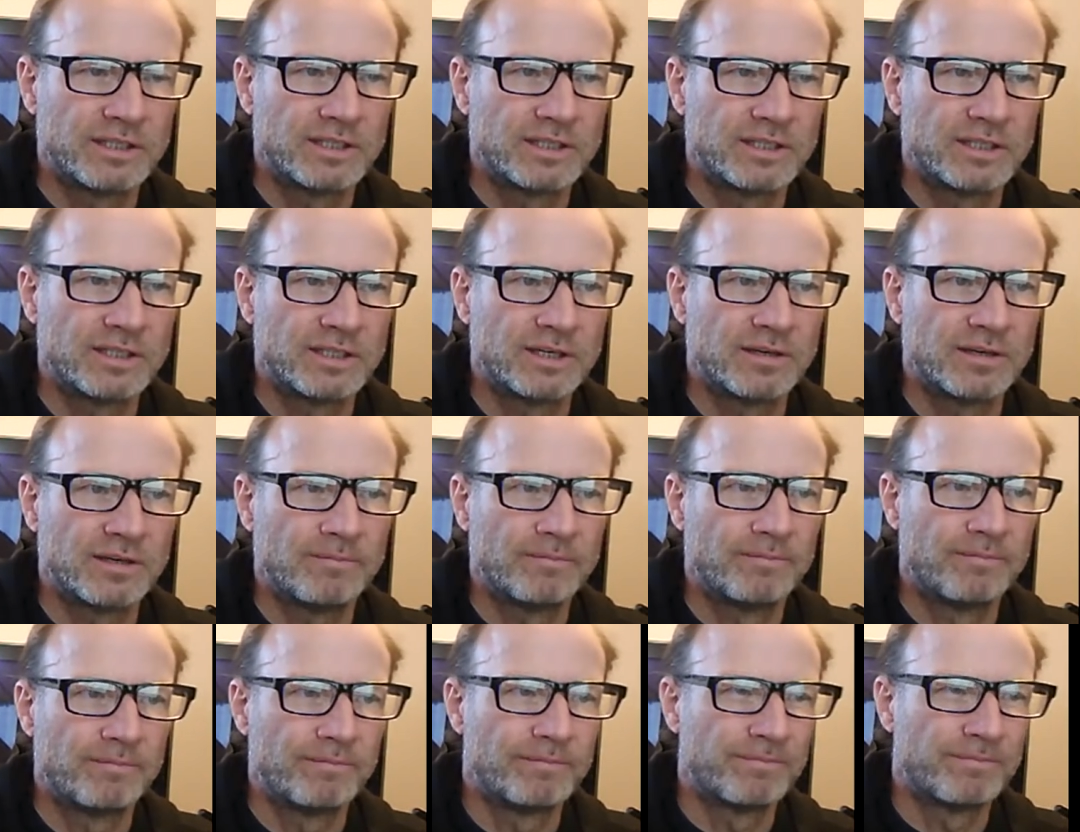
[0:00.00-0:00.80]

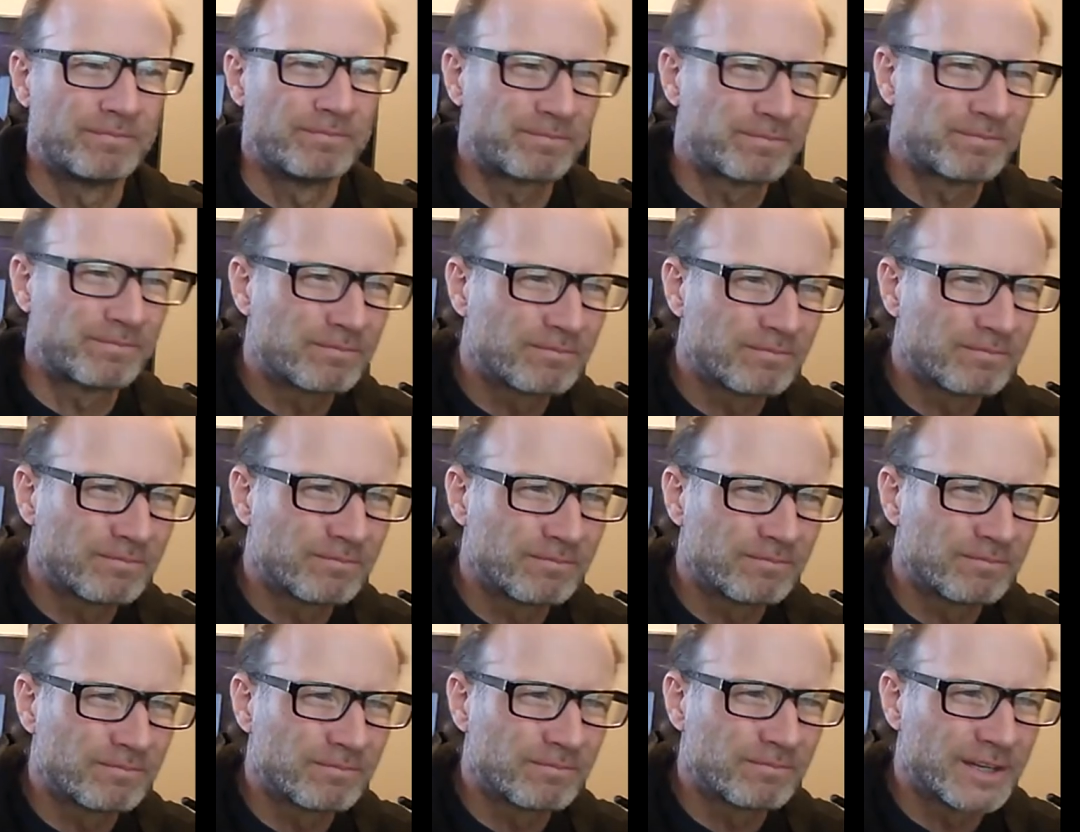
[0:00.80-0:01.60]

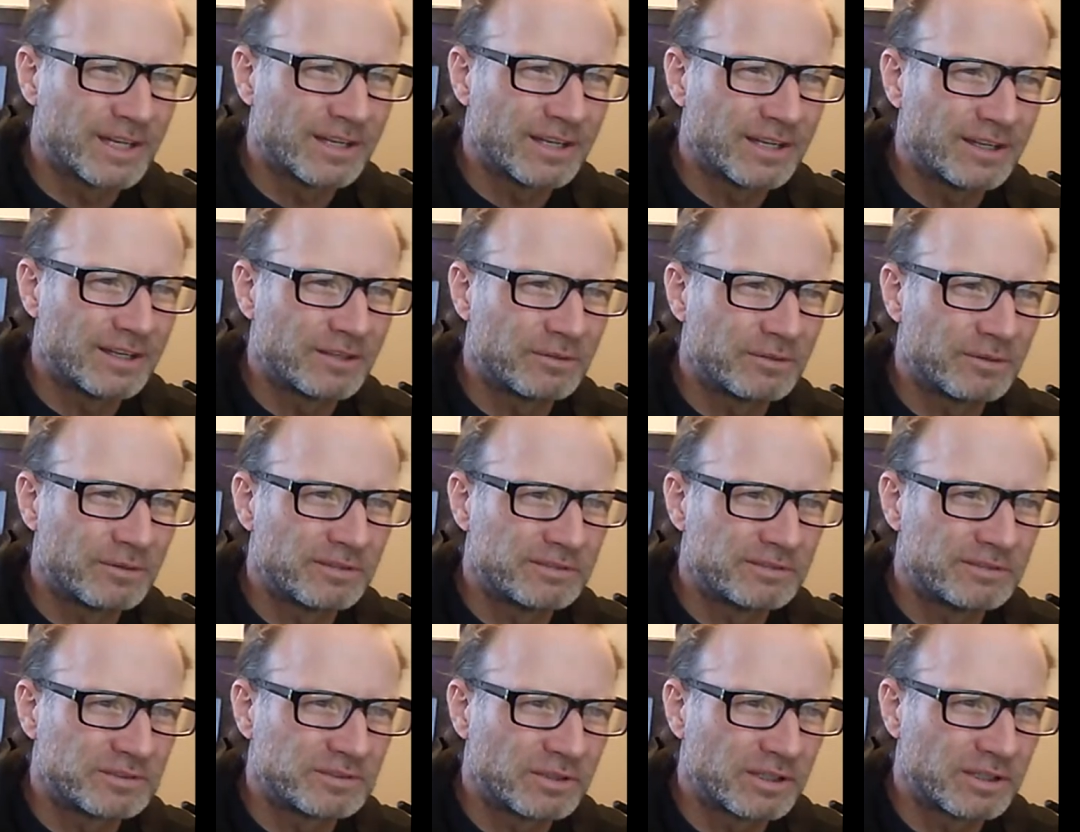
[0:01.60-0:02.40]
And do I
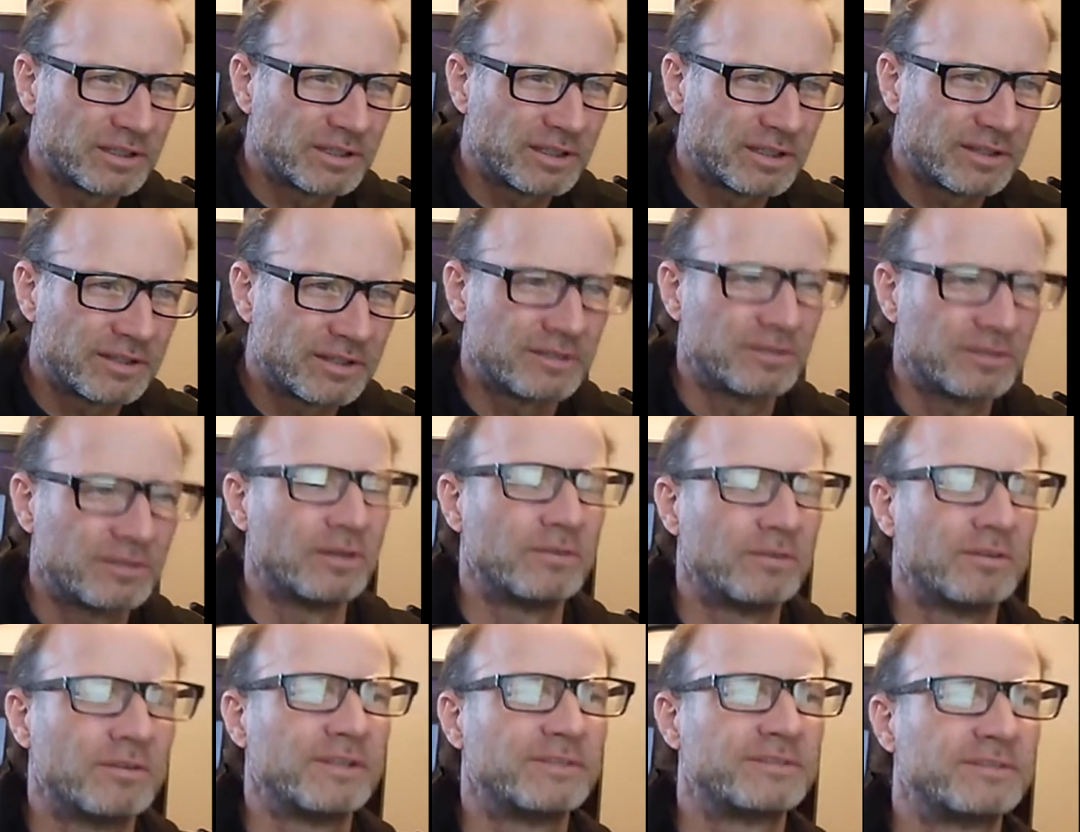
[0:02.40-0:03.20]
have strength on that?
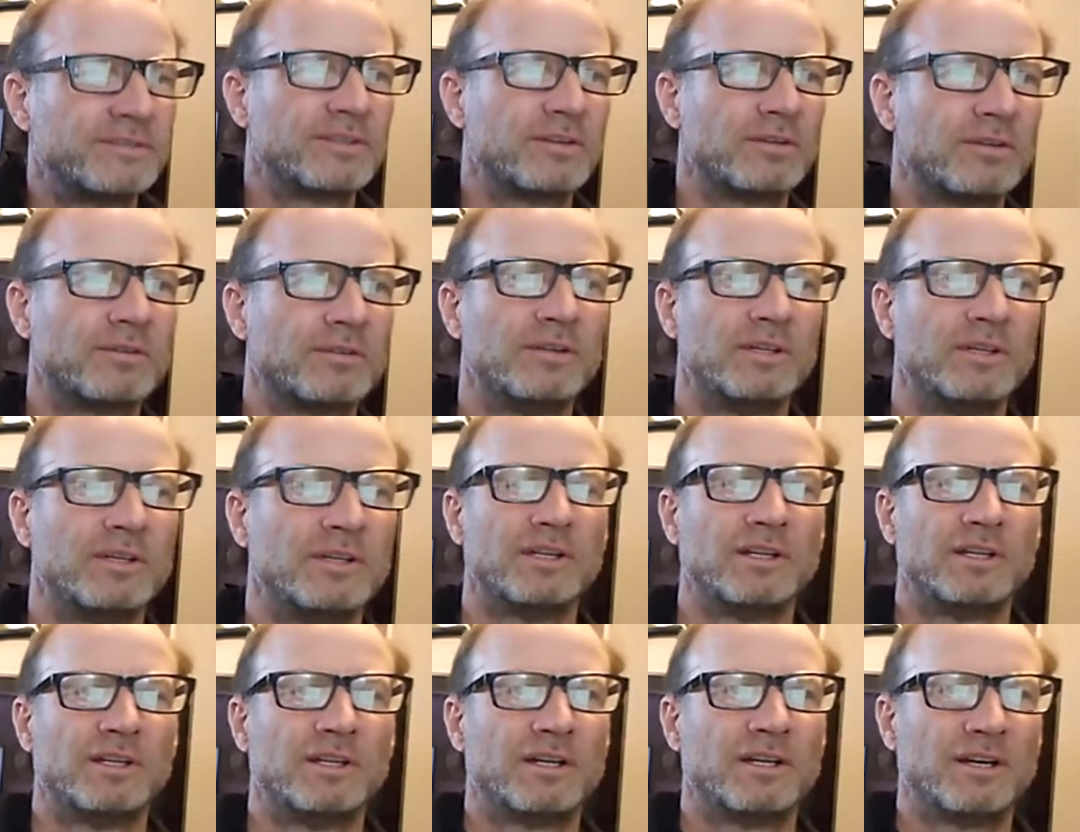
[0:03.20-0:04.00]
No. So
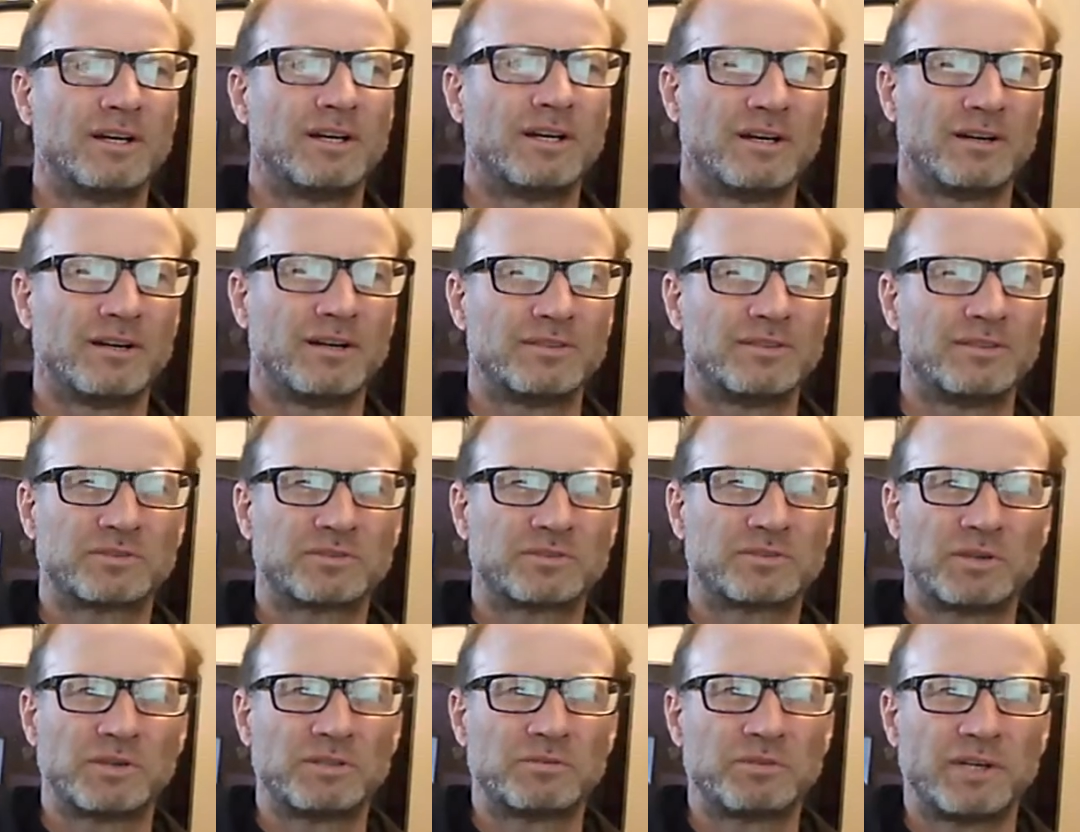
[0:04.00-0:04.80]

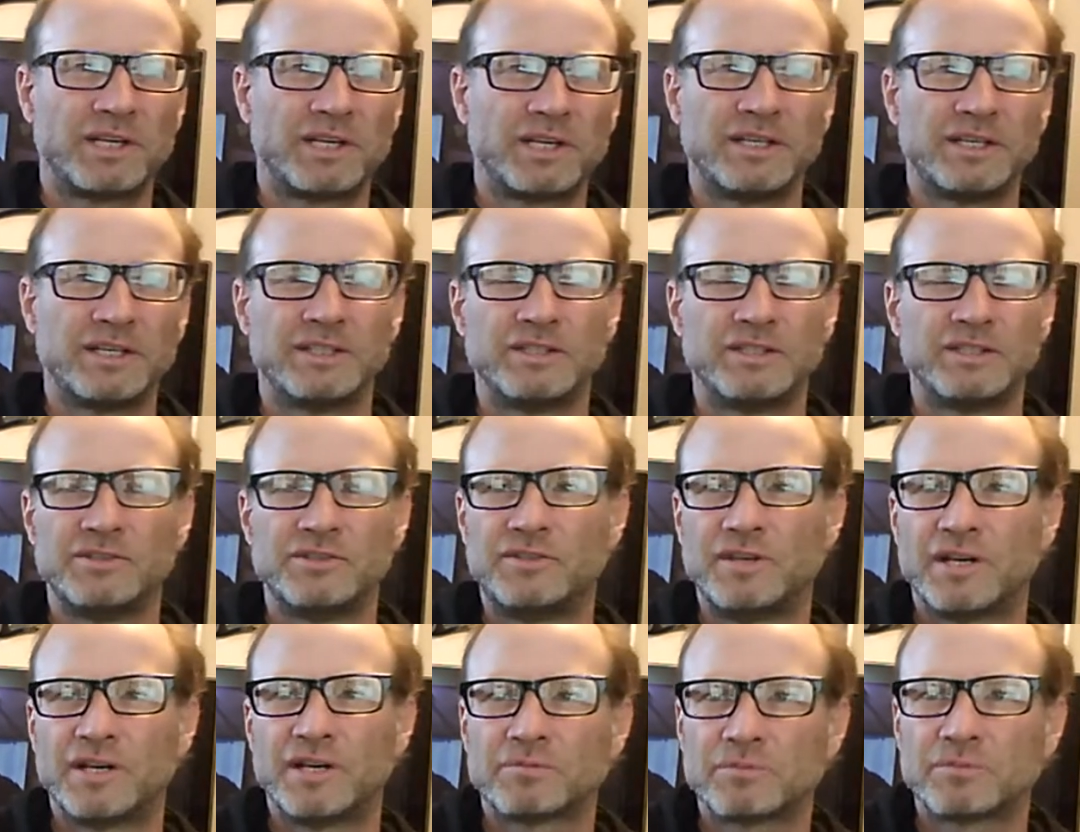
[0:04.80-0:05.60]
strength training in
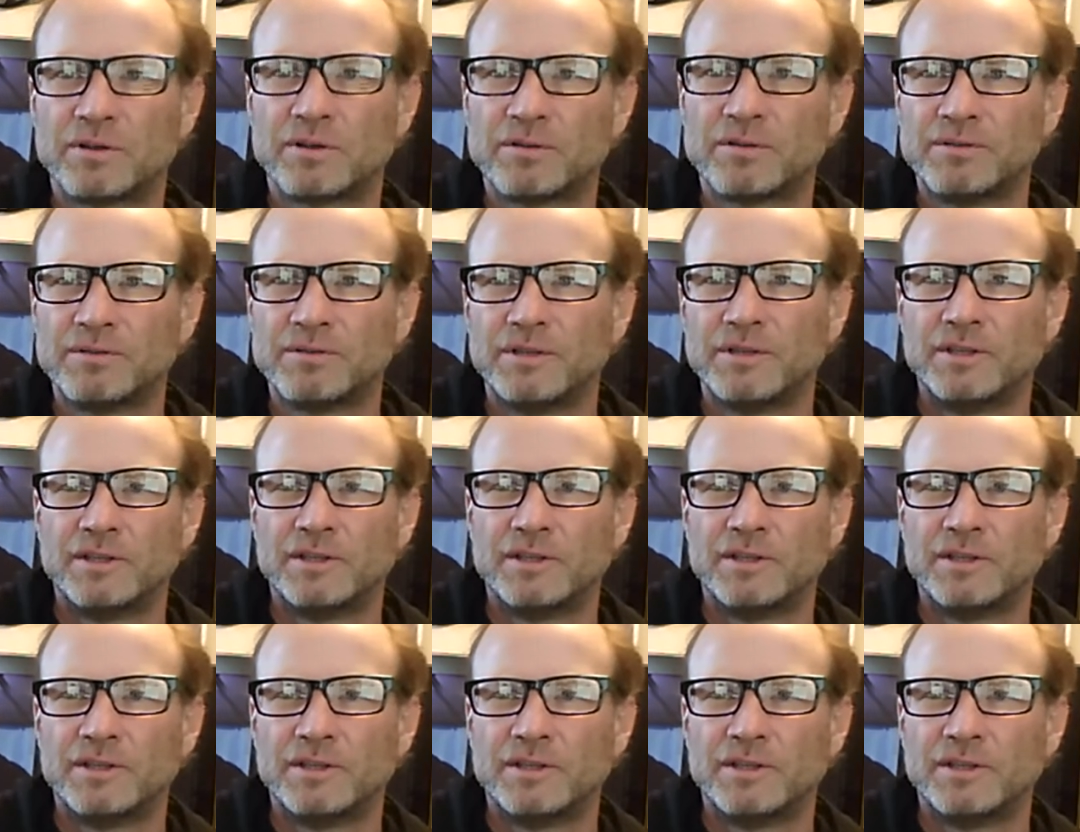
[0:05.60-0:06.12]
general